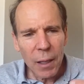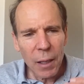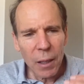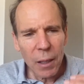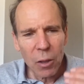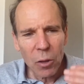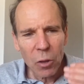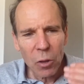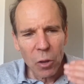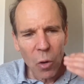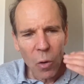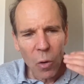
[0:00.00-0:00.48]
It
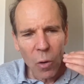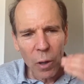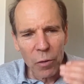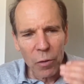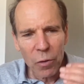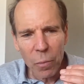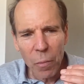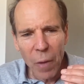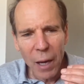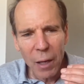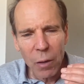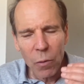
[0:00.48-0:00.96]
can
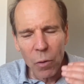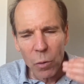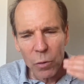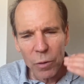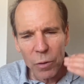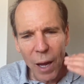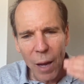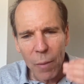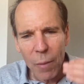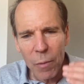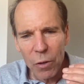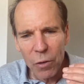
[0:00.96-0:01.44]
cause micro
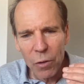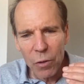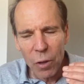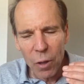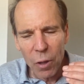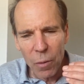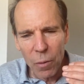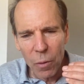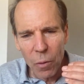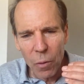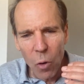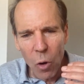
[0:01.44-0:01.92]
damage to
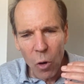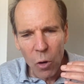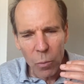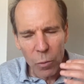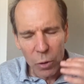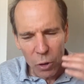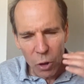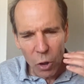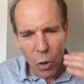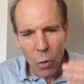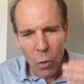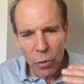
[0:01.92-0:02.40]
the oral
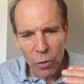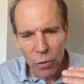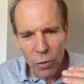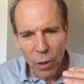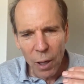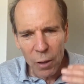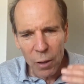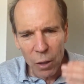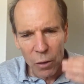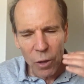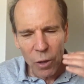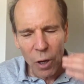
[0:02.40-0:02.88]

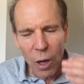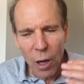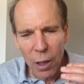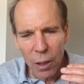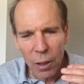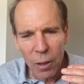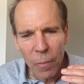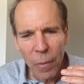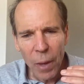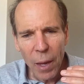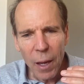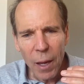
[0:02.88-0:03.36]
mucosa and the
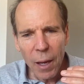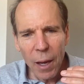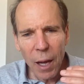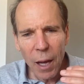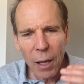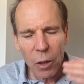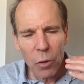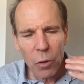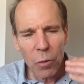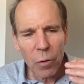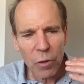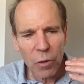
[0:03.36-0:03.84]
tongue,
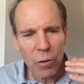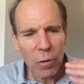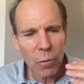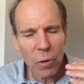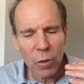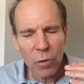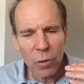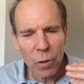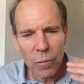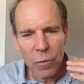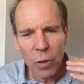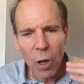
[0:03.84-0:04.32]
and increasing
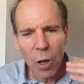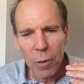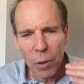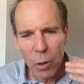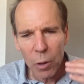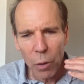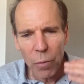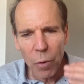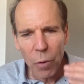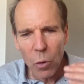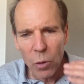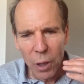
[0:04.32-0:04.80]
risk of tongue
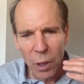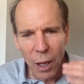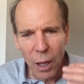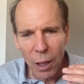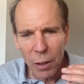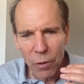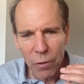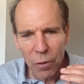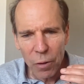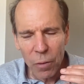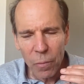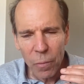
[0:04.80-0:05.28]
and throat
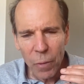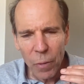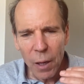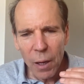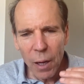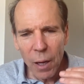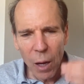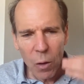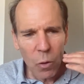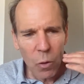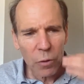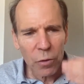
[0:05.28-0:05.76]
cancer,
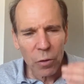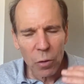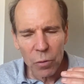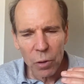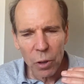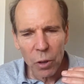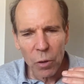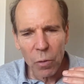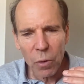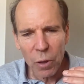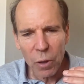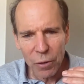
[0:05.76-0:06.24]
and also
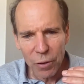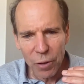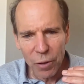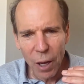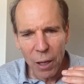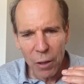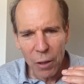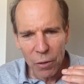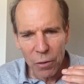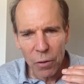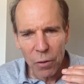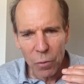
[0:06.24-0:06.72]
decreased
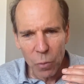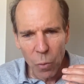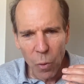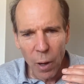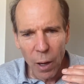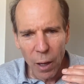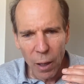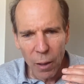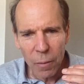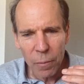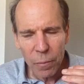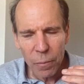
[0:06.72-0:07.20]
taste as
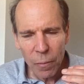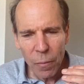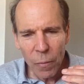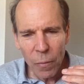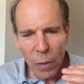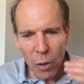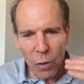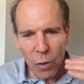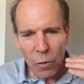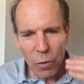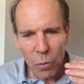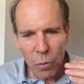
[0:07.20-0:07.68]
well.
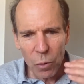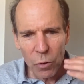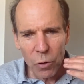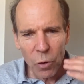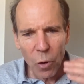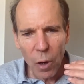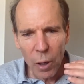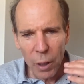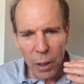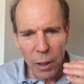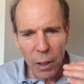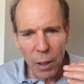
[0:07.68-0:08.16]
So we're
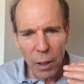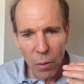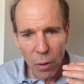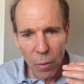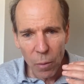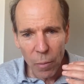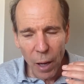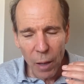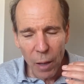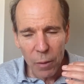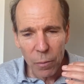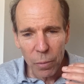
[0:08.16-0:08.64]
talking here
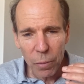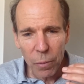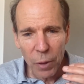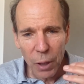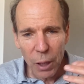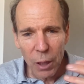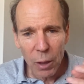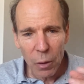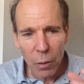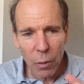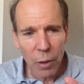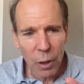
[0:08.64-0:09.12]
about
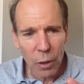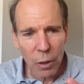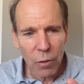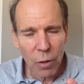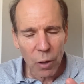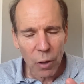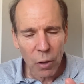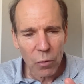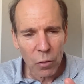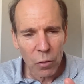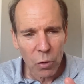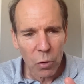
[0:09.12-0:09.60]
eating things
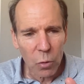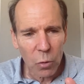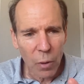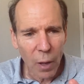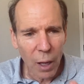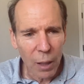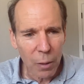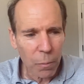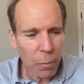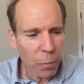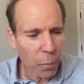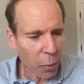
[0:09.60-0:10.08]
that are too
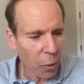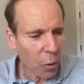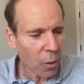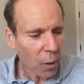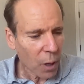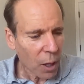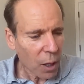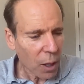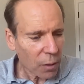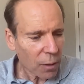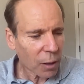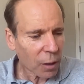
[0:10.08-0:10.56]
like
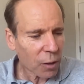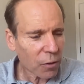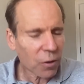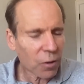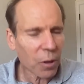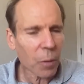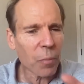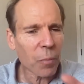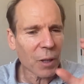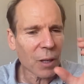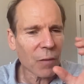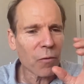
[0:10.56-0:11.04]
burnt, like
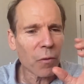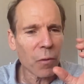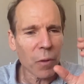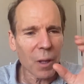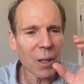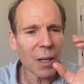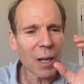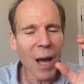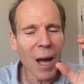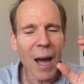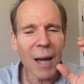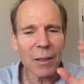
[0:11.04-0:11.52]
sipping
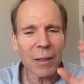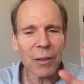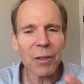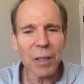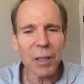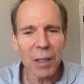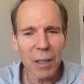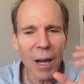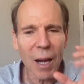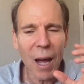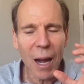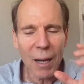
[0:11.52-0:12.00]
really hot
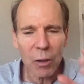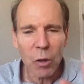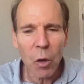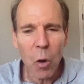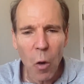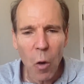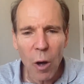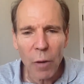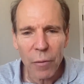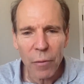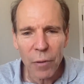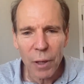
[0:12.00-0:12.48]
tea and hot
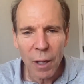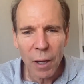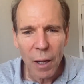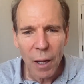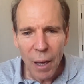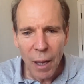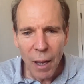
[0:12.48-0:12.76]
coffee